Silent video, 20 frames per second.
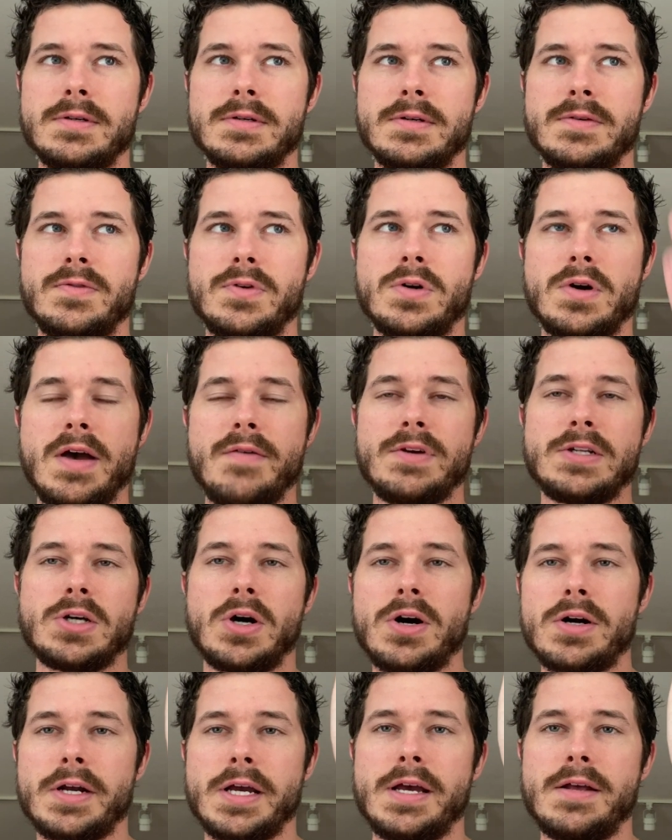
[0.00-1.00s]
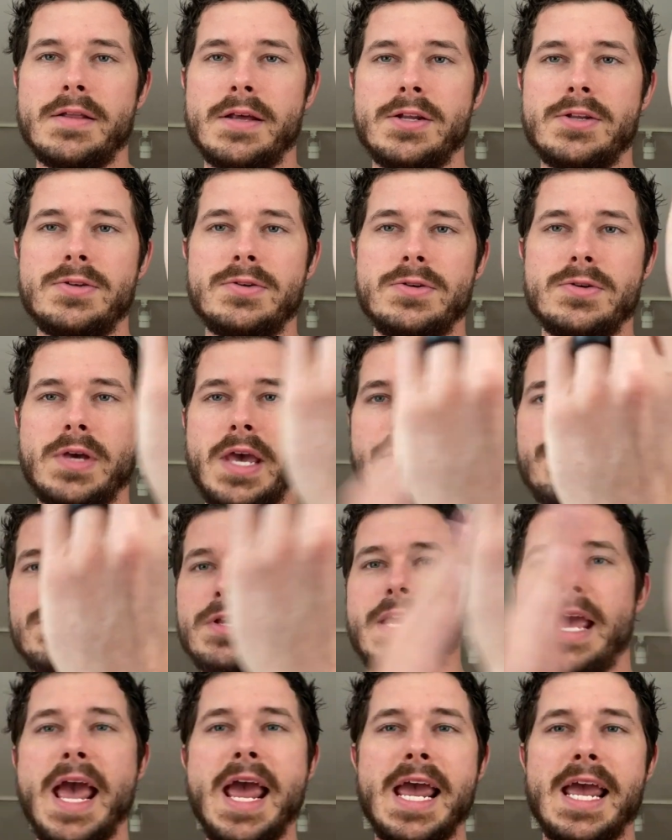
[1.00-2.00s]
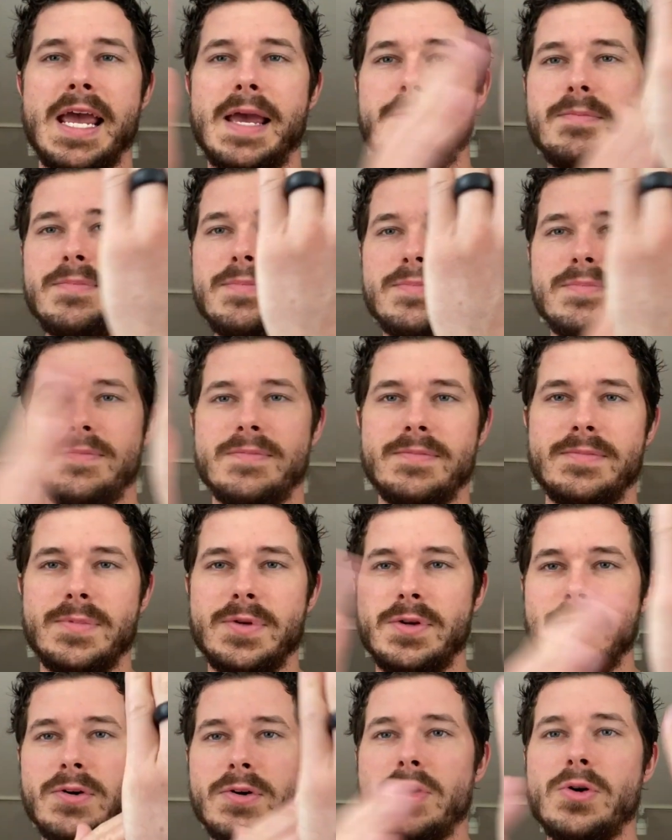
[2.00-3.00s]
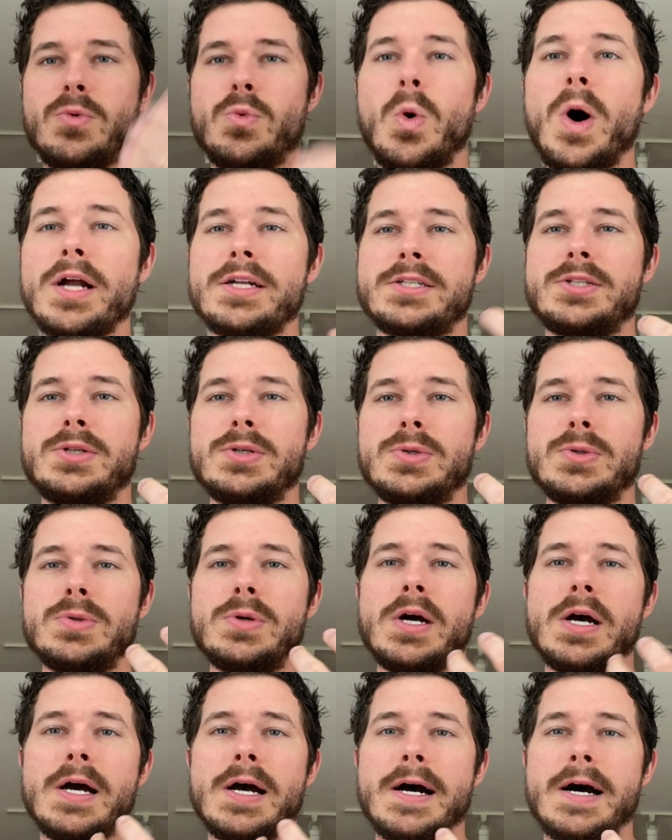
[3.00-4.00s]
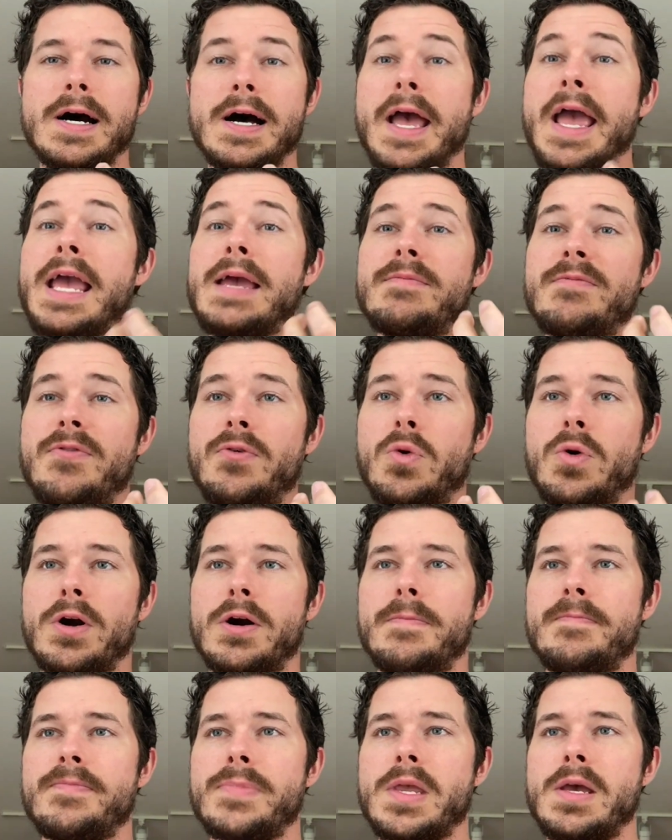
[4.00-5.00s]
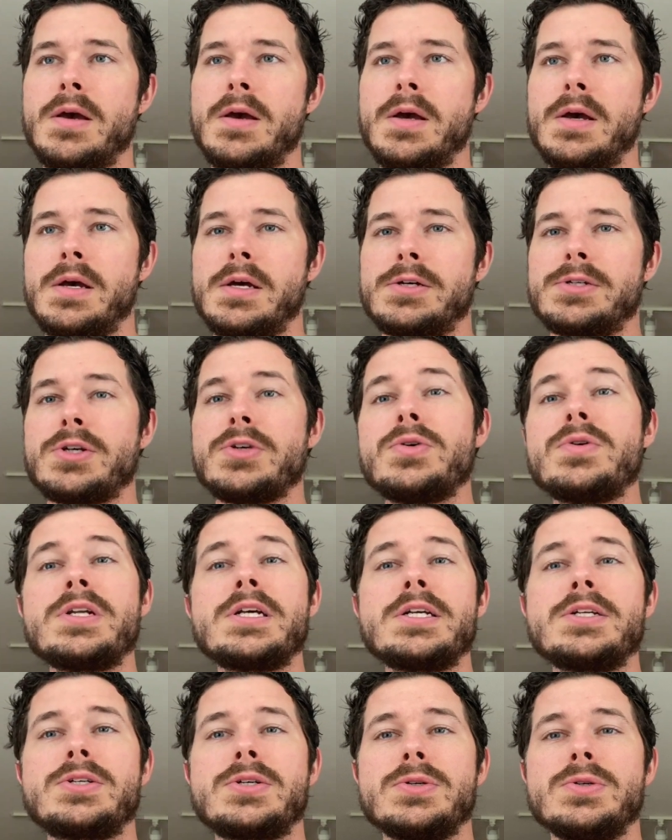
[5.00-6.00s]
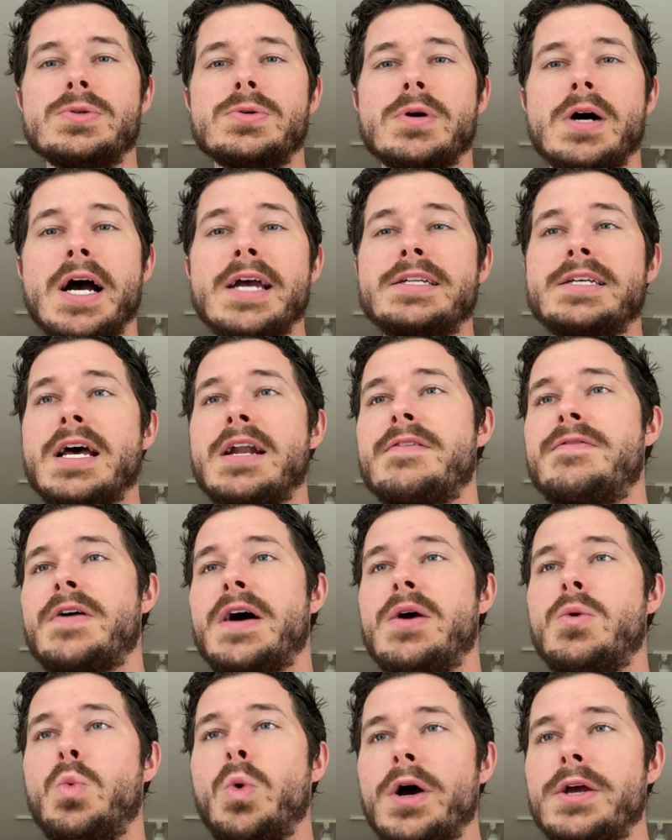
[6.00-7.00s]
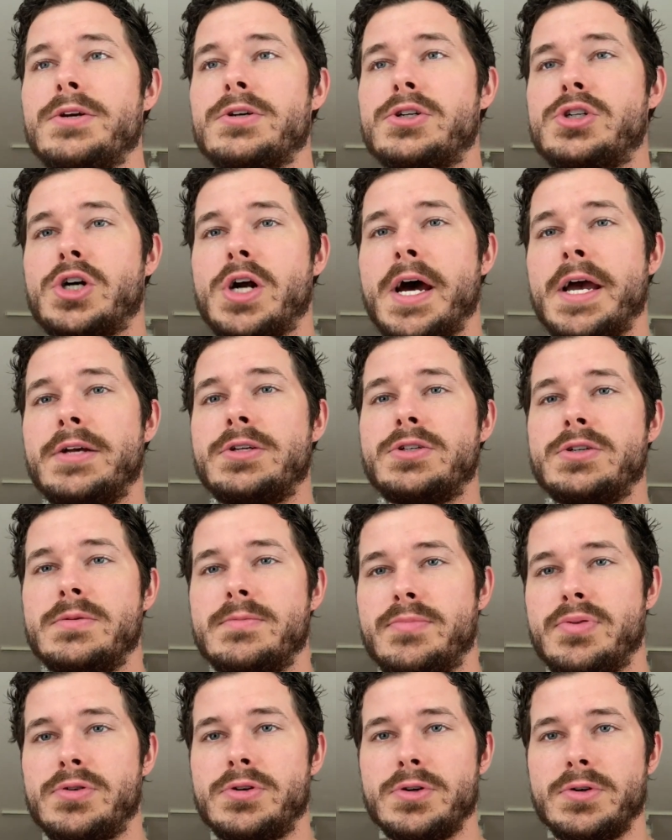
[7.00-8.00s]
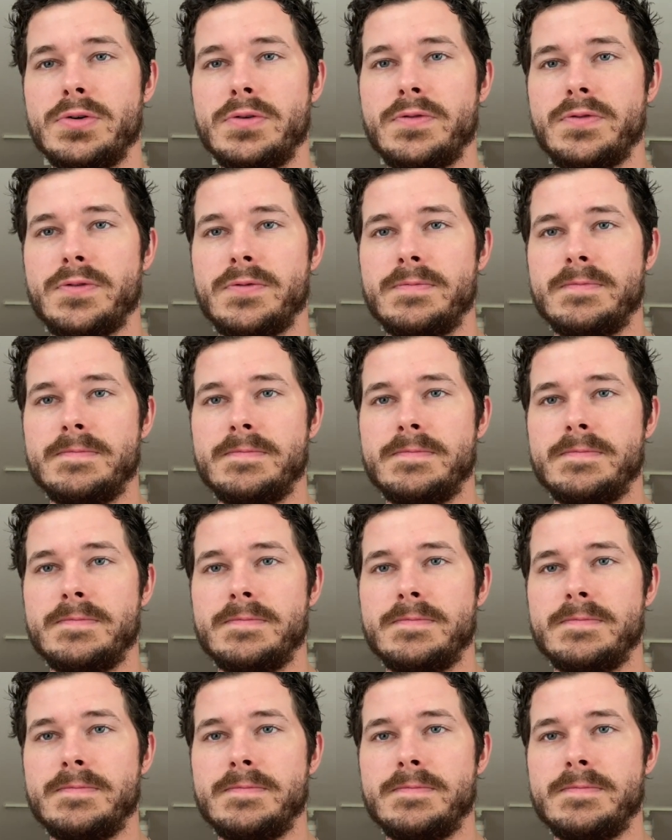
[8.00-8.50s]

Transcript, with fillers: If you don't have a target, then you can't really aim. You don't know what to uh, aim for. So you need to identify what you're trying to improve